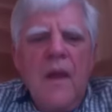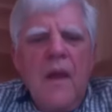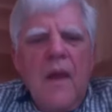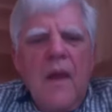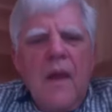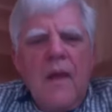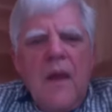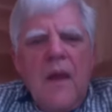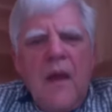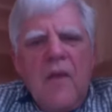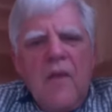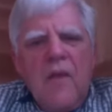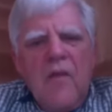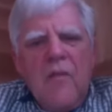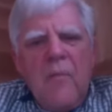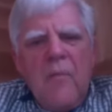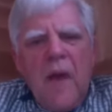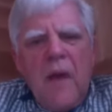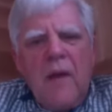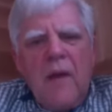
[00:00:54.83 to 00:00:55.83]
Now that
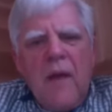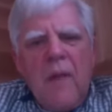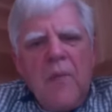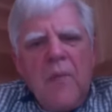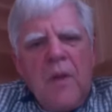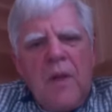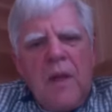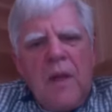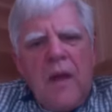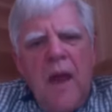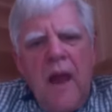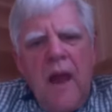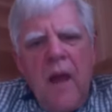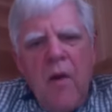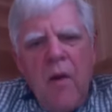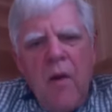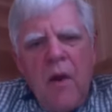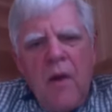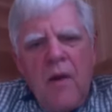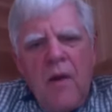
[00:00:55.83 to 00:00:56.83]
you've met Emily and
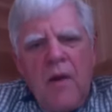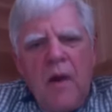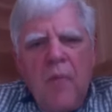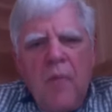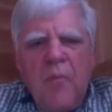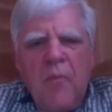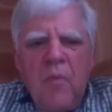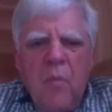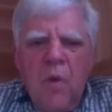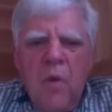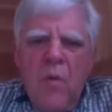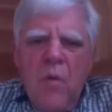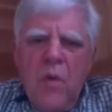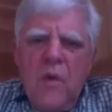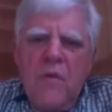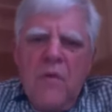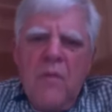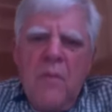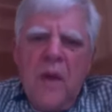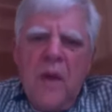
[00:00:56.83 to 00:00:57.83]
Howard, a couple more
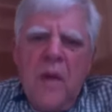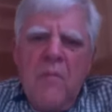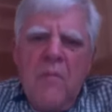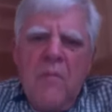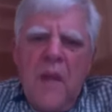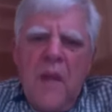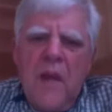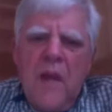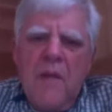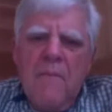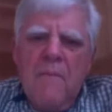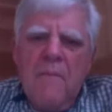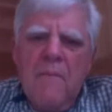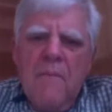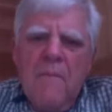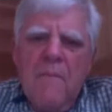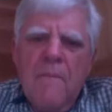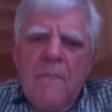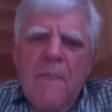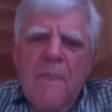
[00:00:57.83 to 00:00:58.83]
words about me.
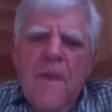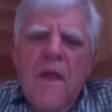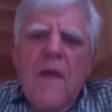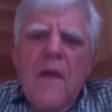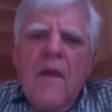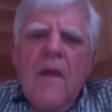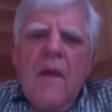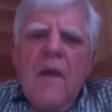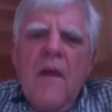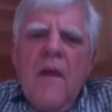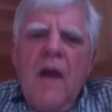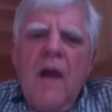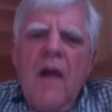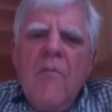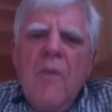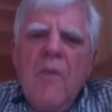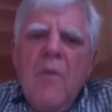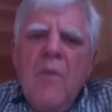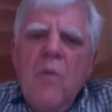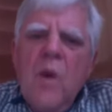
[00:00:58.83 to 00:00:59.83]

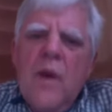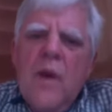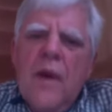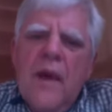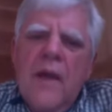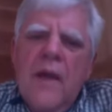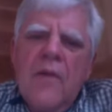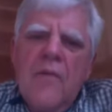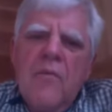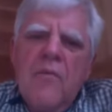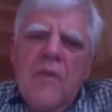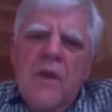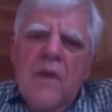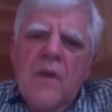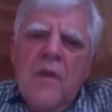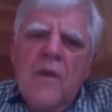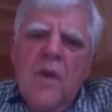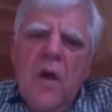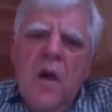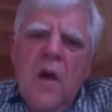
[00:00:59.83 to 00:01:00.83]
I've been working in the
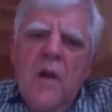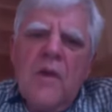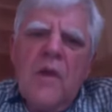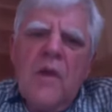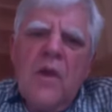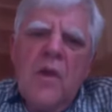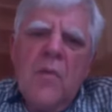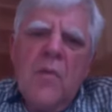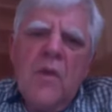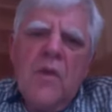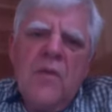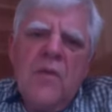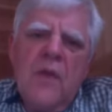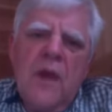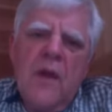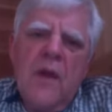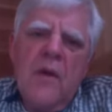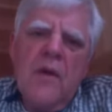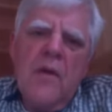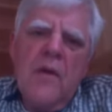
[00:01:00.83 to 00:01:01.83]
field called
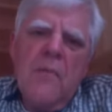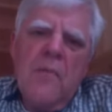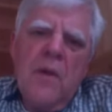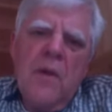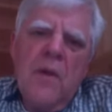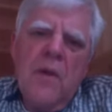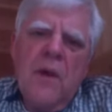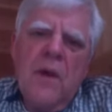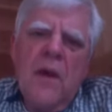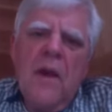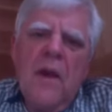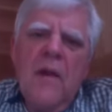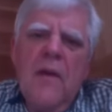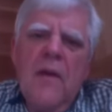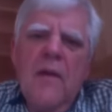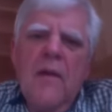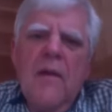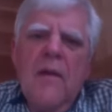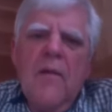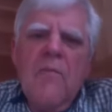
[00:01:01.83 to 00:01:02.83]
human-centered computing
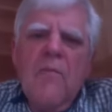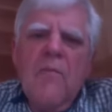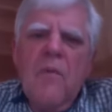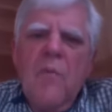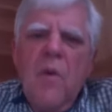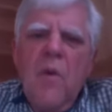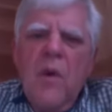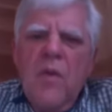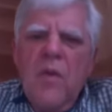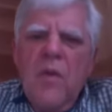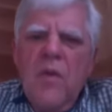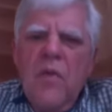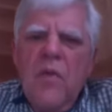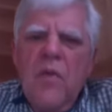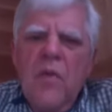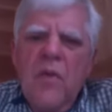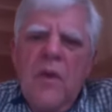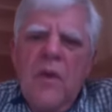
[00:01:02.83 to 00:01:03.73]
for more than 30